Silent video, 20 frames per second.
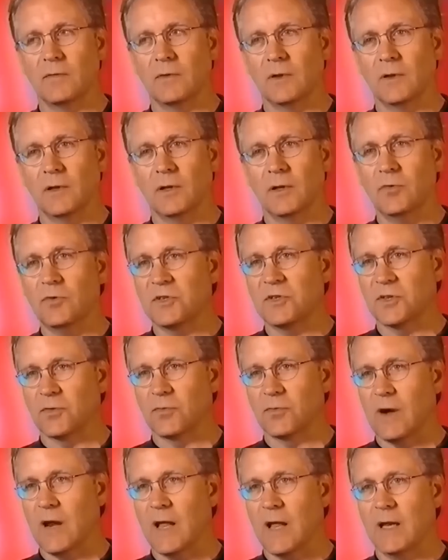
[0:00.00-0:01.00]
loose
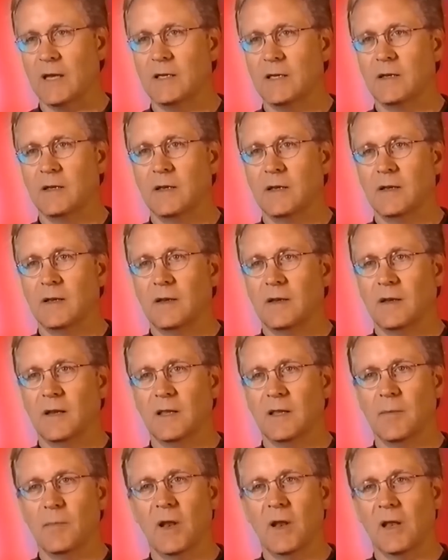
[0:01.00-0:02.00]
thread in
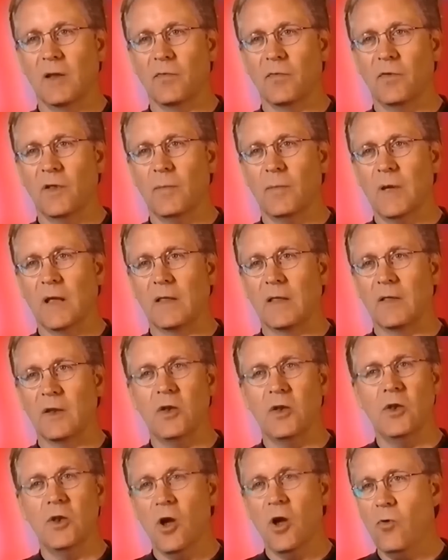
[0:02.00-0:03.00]
the middle of filming that
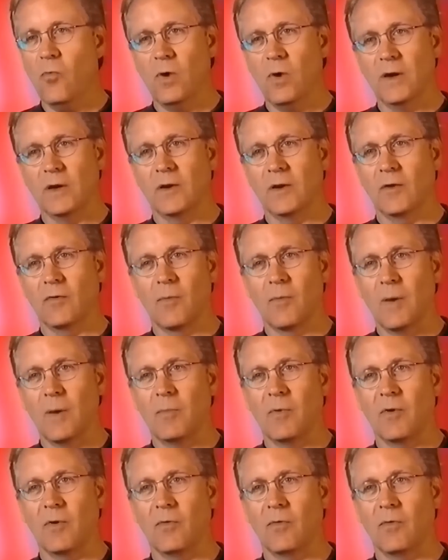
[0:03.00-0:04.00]
no one could
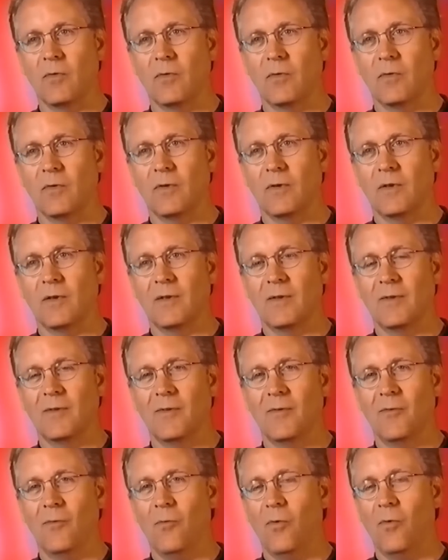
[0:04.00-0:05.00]
remember
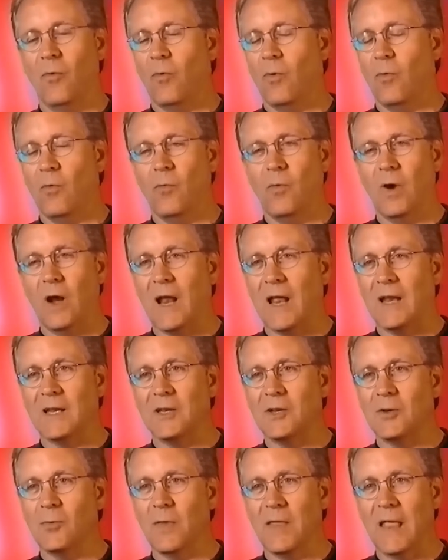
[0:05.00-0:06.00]
what it had to
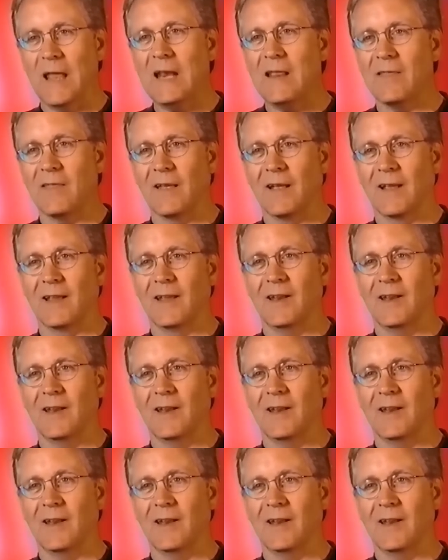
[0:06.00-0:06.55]
do with anything. You